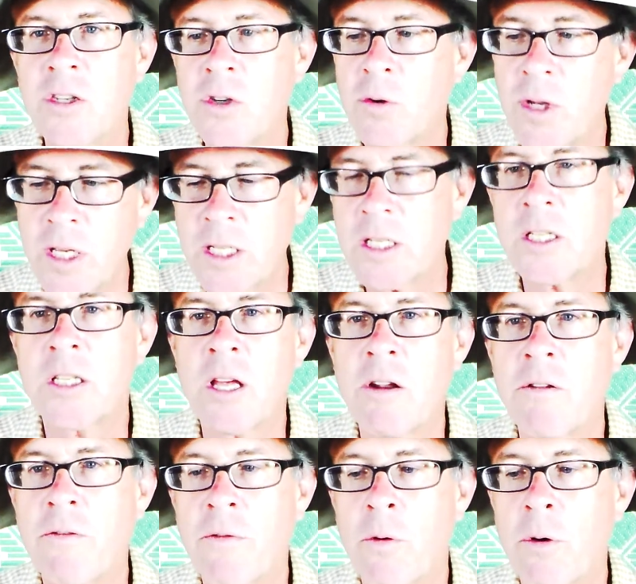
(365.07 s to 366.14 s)
the trees
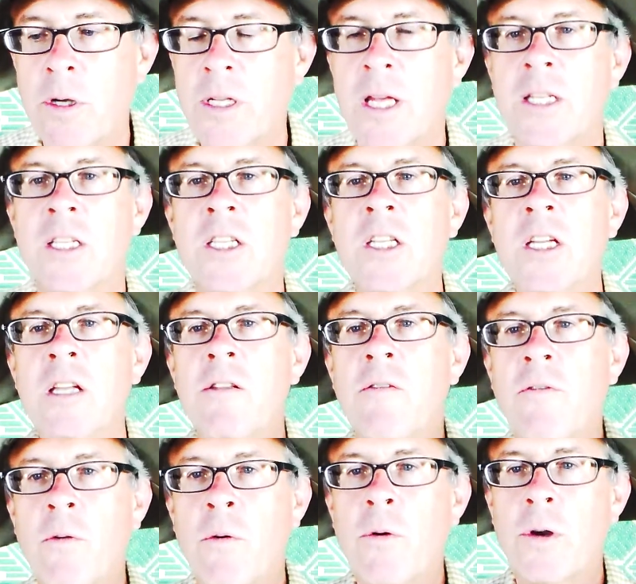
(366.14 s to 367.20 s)
instead of the forest and see
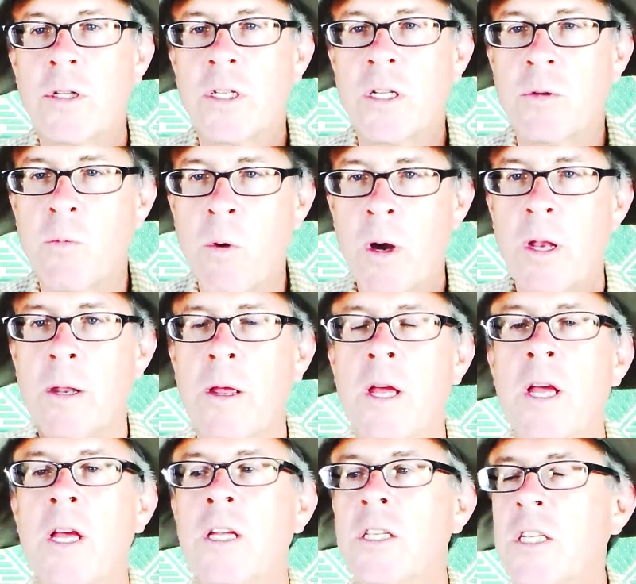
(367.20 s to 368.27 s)
the forest as one
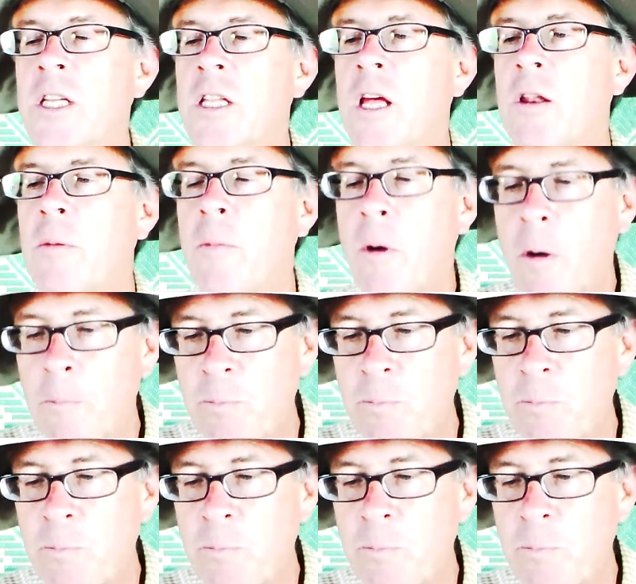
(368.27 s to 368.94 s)
see that